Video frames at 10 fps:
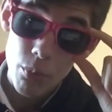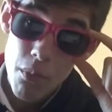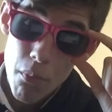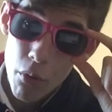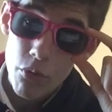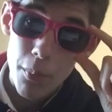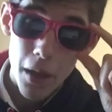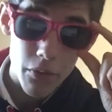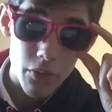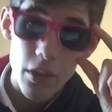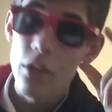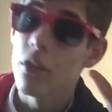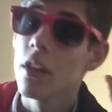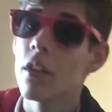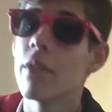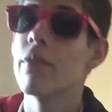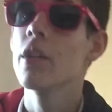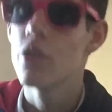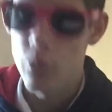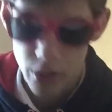me most about this
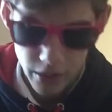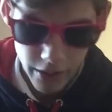individual